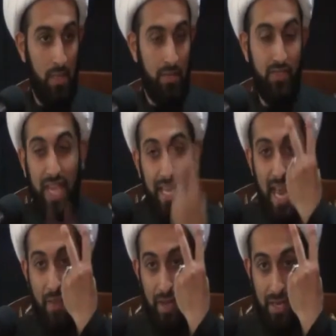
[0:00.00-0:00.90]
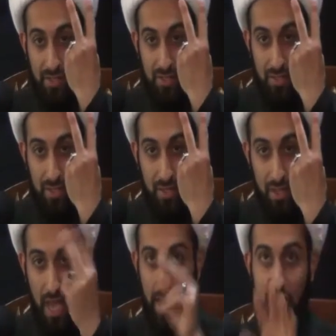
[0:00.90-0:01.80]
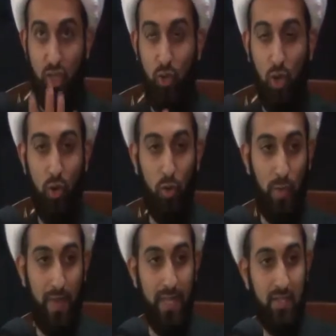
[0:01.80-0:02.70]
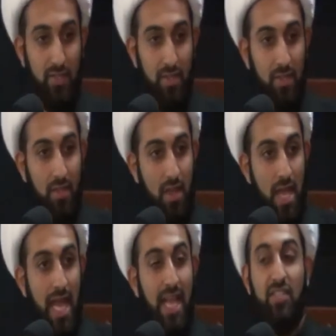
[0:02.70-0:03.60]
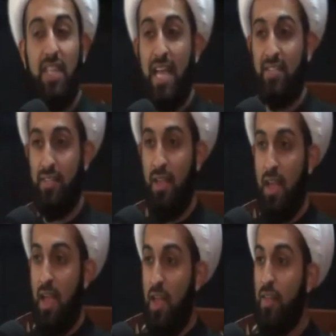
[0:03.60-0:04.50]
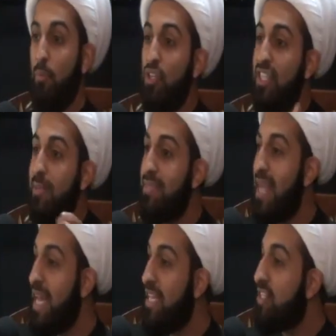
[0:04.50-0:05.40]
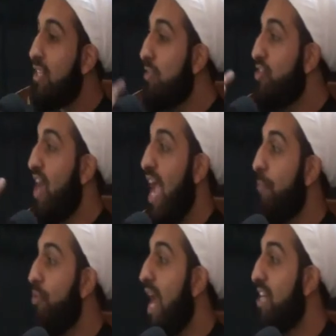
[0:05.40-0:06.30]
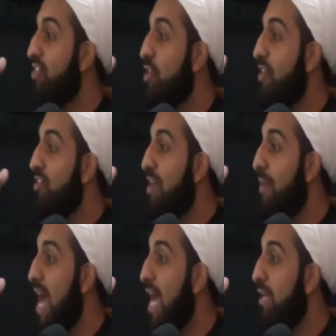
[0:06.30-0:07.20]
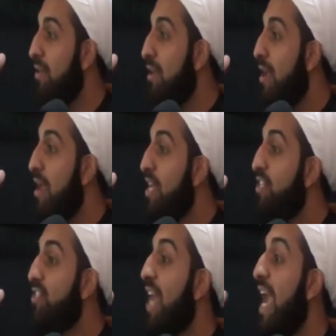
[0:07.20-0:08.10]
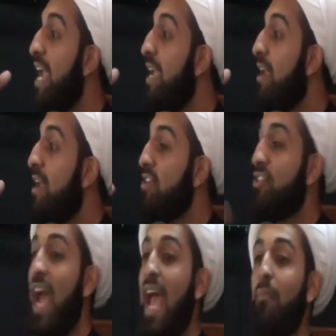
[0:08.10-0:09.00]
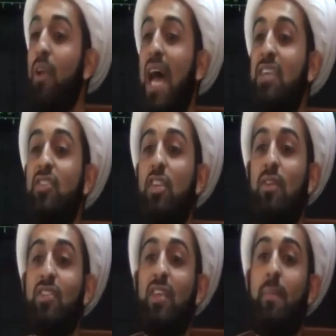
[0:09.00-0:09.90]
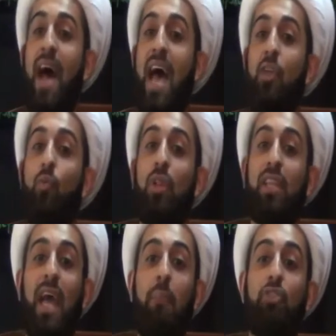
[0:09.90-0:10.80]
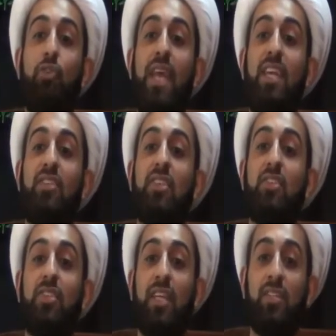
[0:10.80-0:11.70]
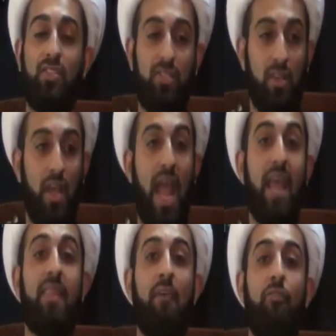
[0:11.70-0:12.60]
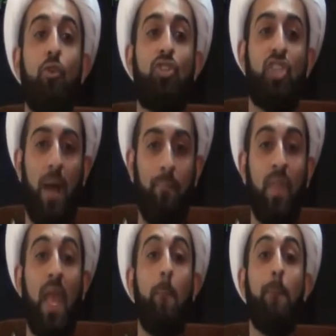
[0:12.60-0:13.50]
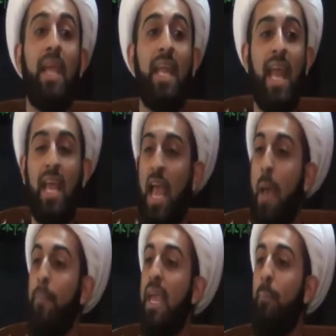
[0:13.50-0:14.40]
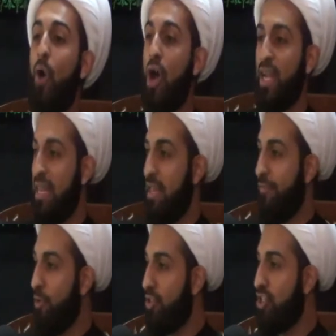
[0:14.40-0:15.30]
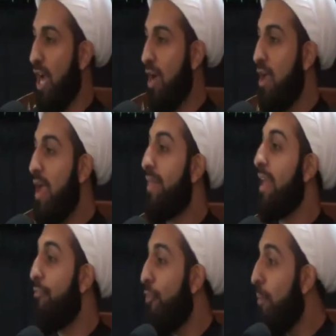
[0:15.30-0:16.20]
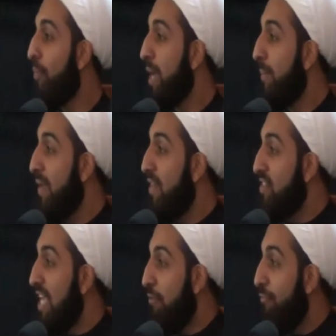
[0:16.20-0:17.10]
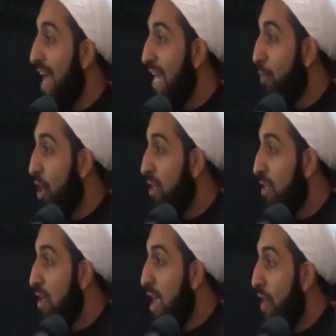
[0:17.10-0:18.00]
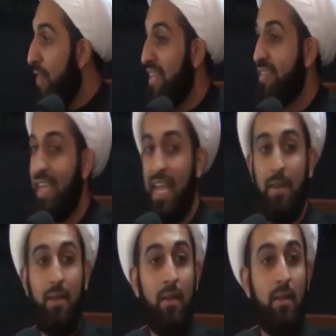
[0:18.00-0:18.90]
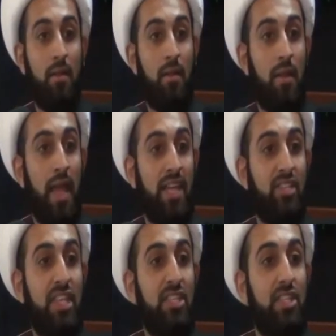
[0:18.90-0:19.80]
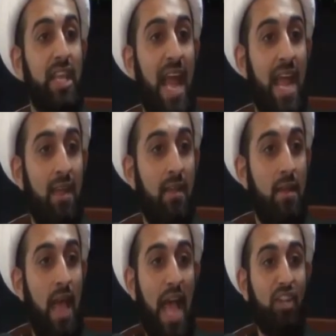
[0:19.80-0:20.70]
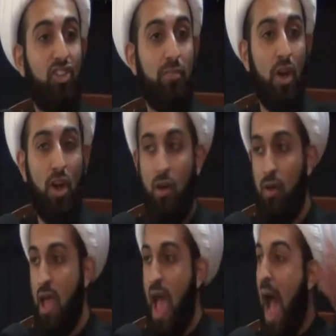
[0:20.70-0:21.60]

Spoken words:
Second evidence, and I shall conclude with this, is that the Muslims that insult Sahib al-Asr wa al-Zaman say Sahib al-Asr wa al-Zaman will come to existence in the future, meaning be born in the future. Therefore, bring me this infallible that can exist today and tomorrow